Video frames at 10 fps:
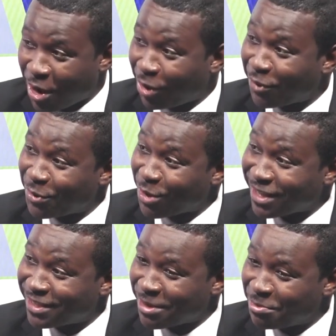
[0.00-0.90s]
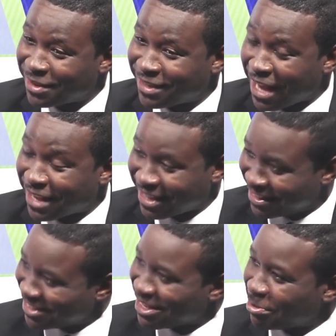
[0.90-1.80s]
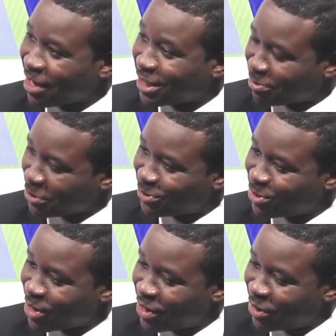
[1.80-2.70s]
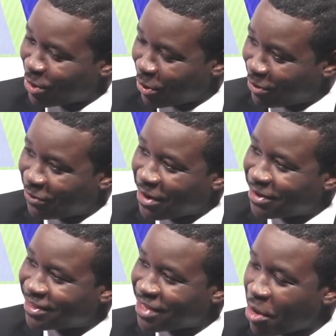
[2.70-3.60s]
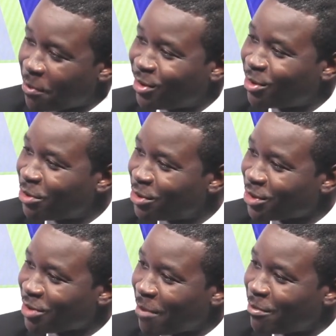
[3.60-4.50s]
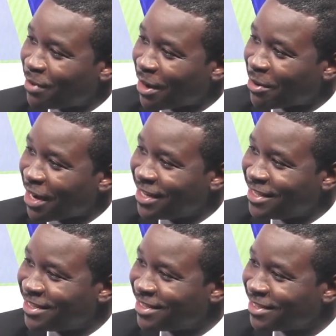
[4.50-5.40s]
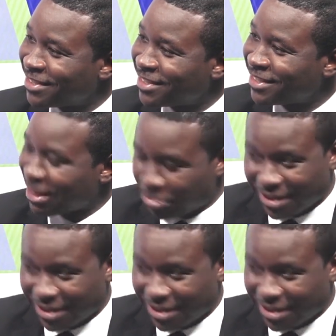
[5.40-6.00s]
All However, of you are simply say, are saying the same thing. I spoke to your good friend, Danabo Okujota Blackwell, and he said